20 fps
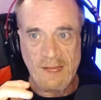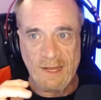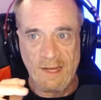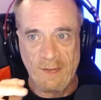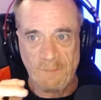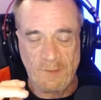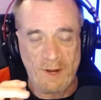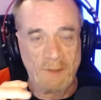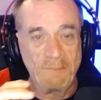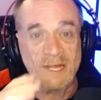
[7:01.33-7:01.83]

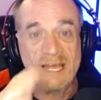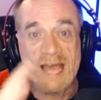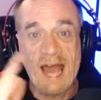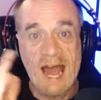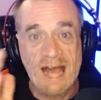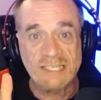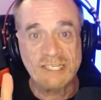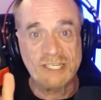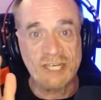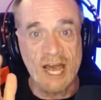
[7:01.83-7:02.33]
Probably
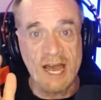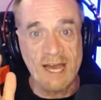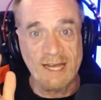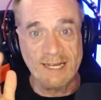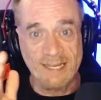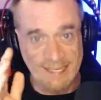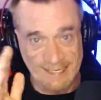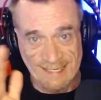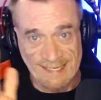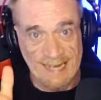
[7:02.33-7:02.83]

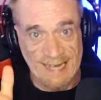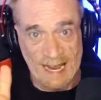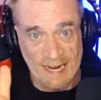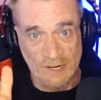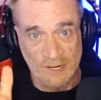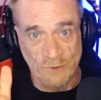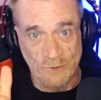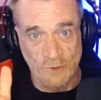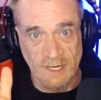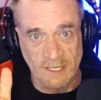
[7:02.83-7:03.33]
hashtag
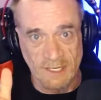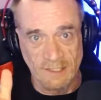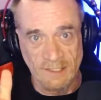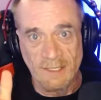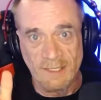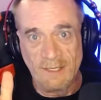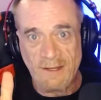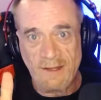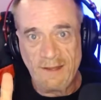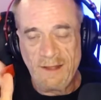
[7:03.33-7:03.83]
diarrhea,
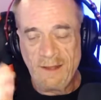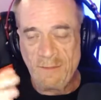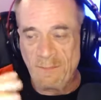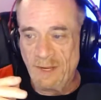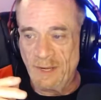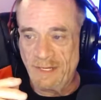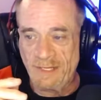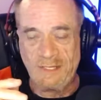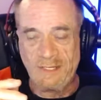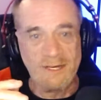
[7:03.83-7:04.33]

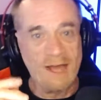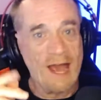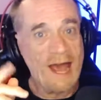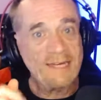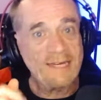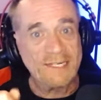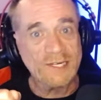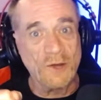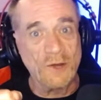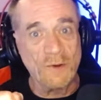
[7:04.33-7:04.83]
but you
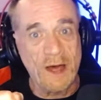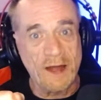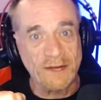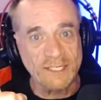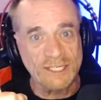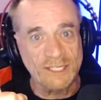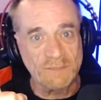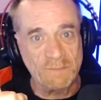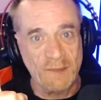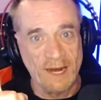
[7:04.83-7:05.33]
had to know how to
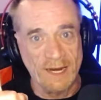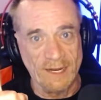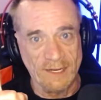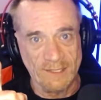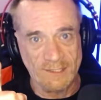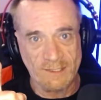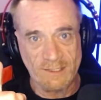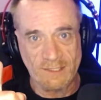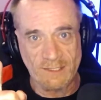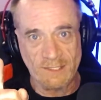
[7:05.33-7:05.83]
spell it.
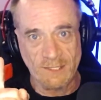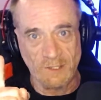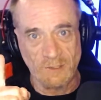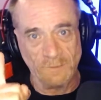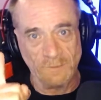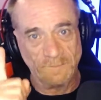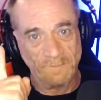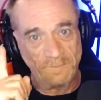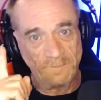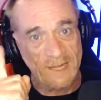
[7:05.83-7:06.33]

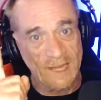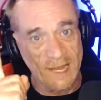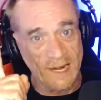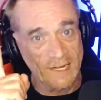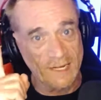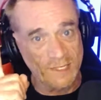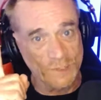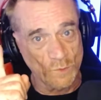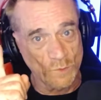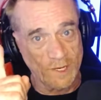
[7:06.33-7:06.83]
So, and
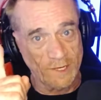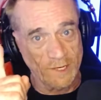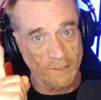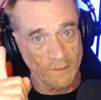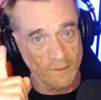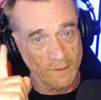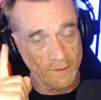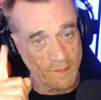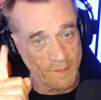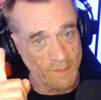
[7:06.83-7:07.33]
it's
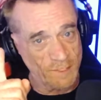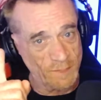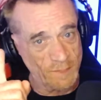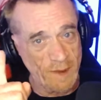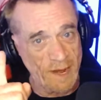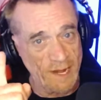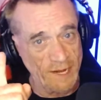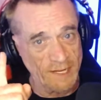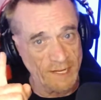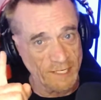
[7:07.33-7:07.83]
weird. The
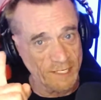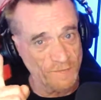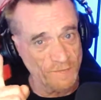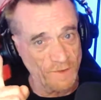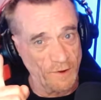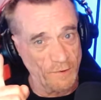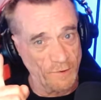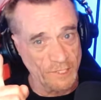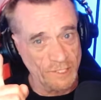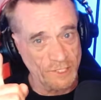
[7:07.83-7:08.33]
spelling is
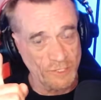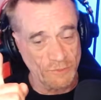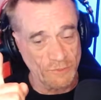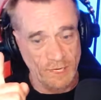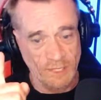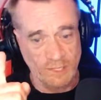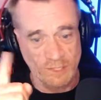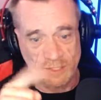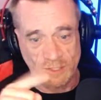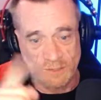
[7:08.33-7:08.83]
very
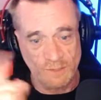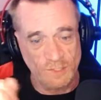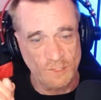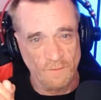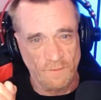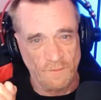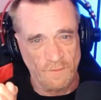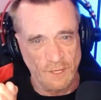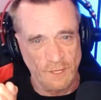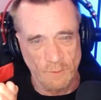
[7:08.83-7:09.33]
strange. You'll
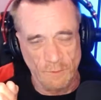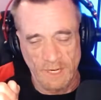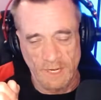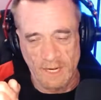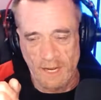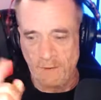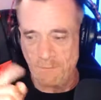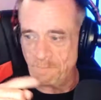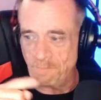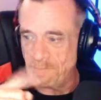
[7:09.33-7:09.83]
figure it
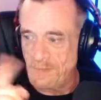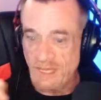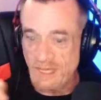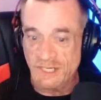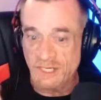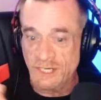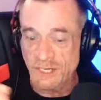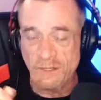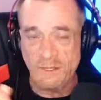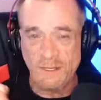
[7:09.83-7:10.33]
out.
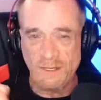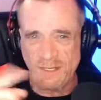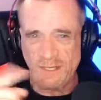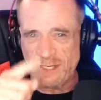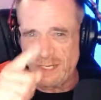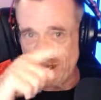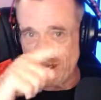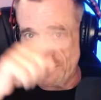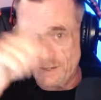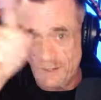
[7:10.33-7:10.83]
It's in
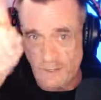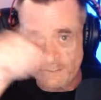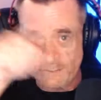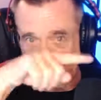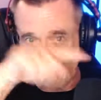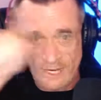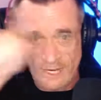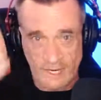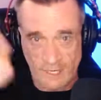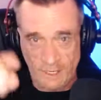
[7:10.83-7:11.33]
the
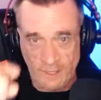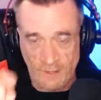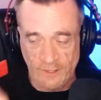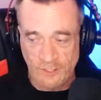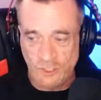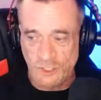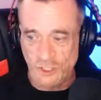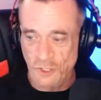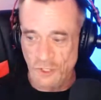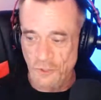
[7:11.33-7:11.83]
title of the show.